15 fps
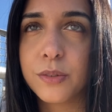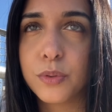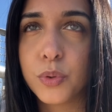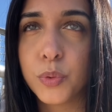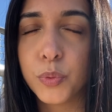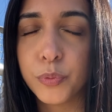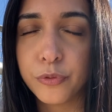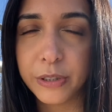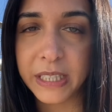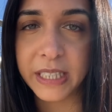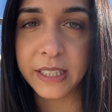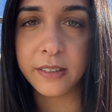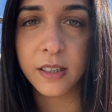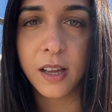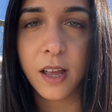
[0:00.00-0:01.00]
to
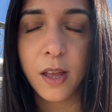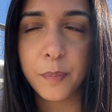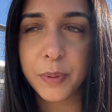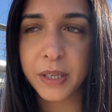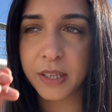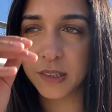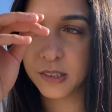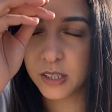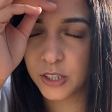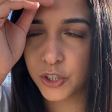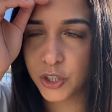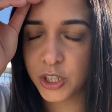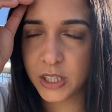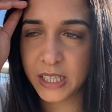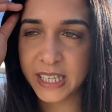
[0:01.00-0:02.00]
read because
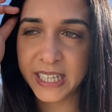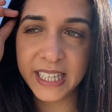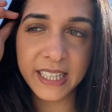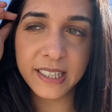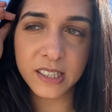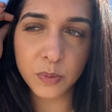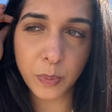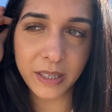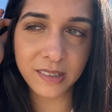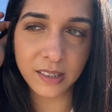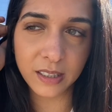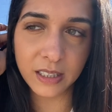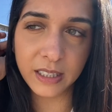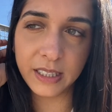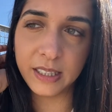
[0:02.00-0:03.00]
he is
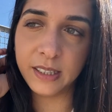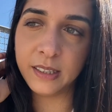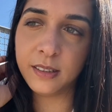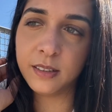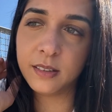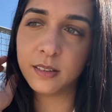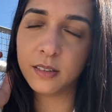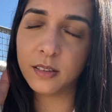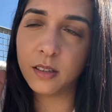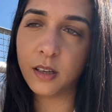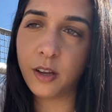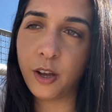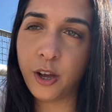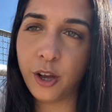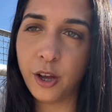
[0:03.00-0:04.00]
basically
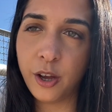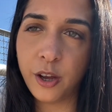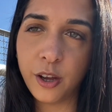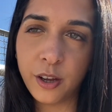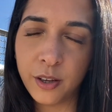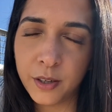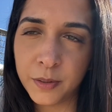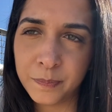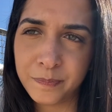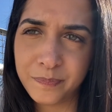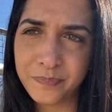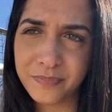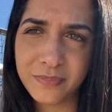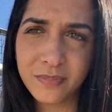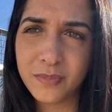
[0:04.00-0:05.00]
her,
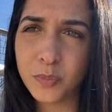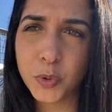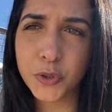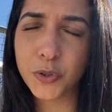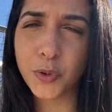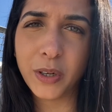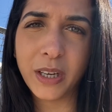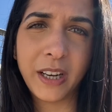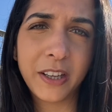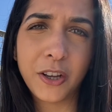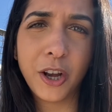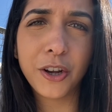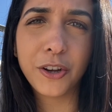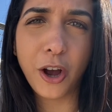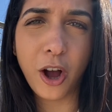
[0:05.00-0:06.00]
what do you call it, like
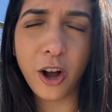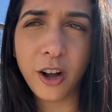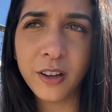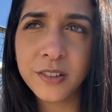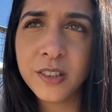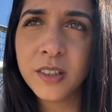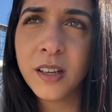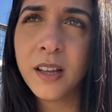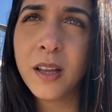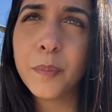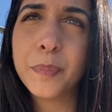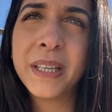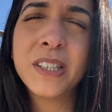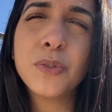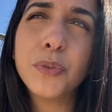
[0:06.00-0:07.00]
her guard,
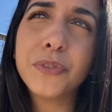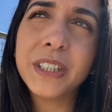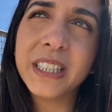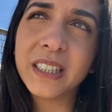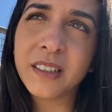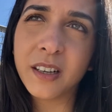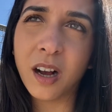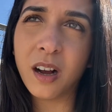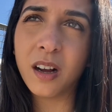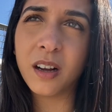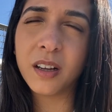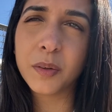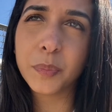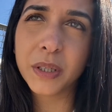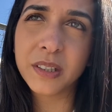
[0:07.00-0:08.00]
but he's not really a
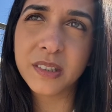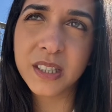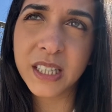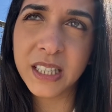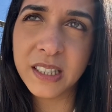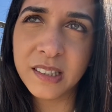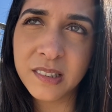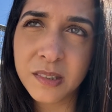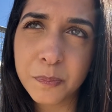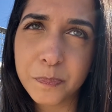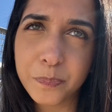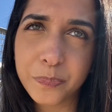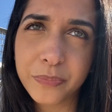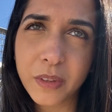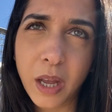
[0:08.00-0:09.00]
guard because he's
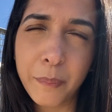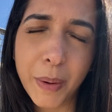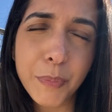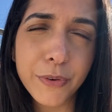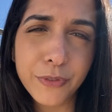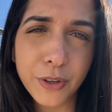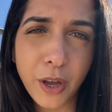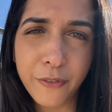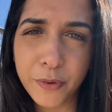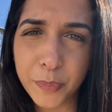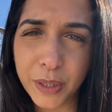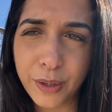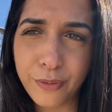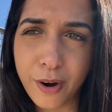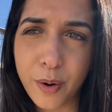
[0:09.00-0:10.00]
a member of the
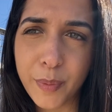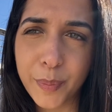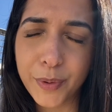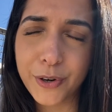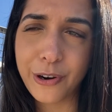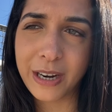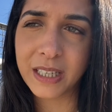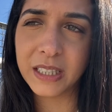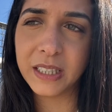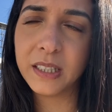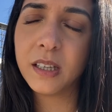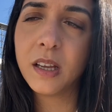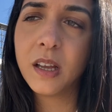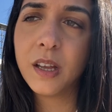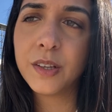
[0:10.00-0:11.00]
government, if I remember correctly.
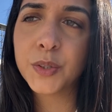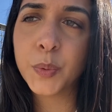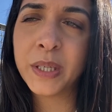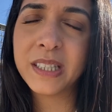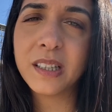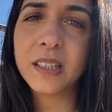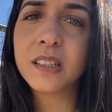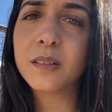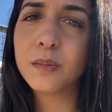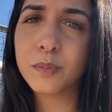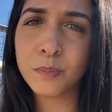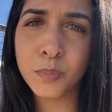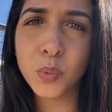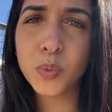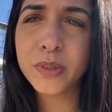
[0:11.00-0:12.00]
So he's like
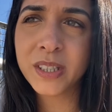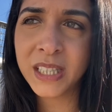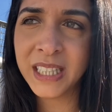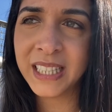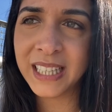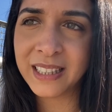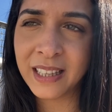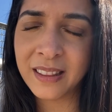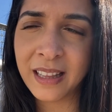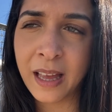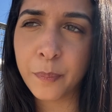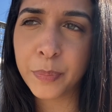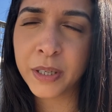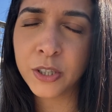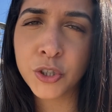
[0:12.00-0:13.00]
more senior than
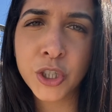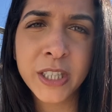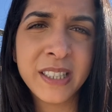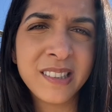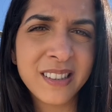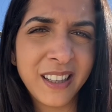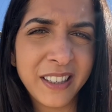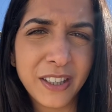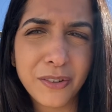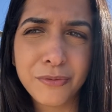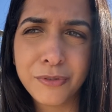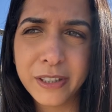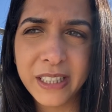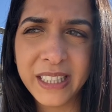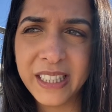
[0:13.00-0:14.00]
that because she's like
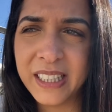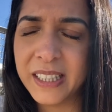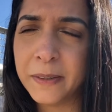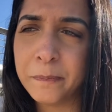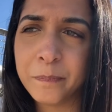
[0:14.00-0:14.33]
really